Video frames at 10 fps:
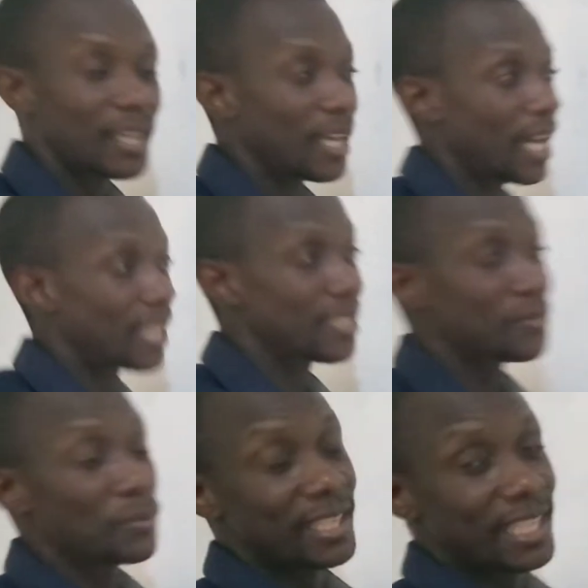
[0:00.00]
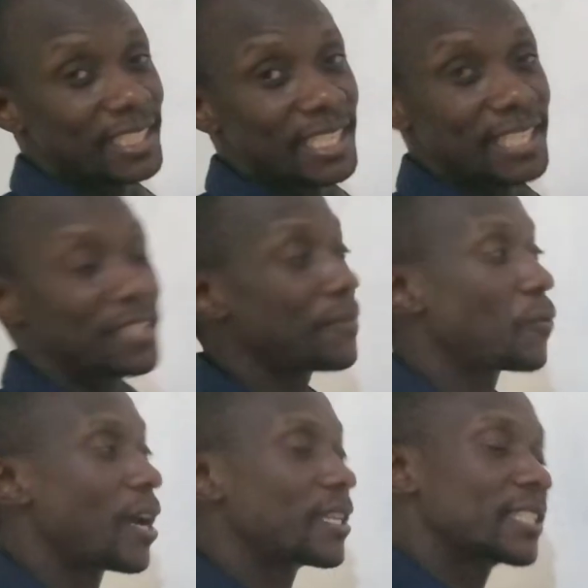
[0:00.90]
At least with the kidneys, if
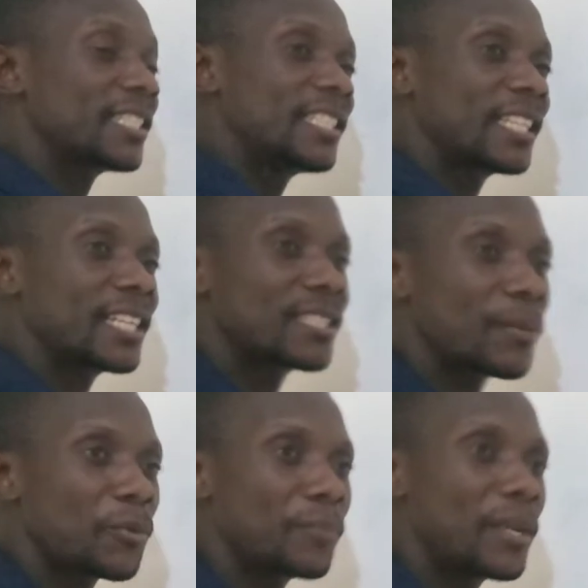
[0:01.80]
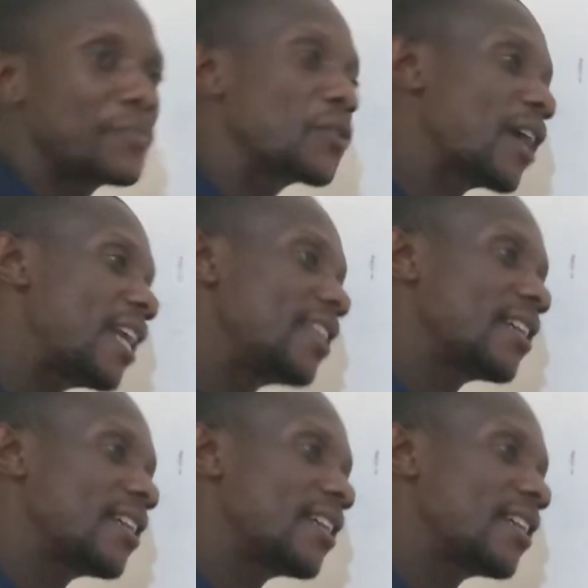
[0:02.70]
one kidney gets a problem, you can